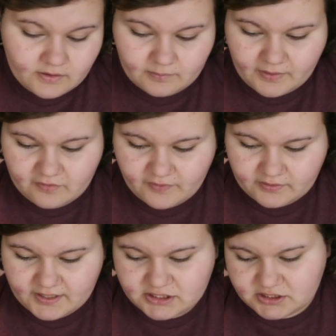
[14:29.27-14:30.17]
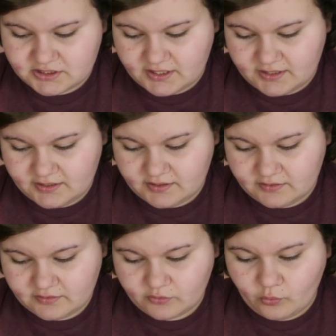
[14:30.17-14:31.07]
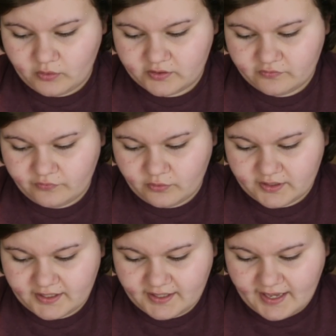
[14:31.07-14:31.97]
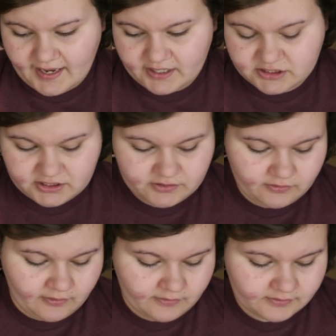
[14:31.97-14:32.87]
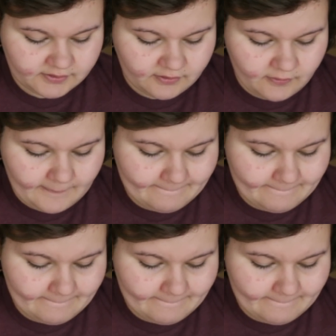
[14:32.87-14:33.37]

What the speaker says: My foundation shade is a 140 Cashew, so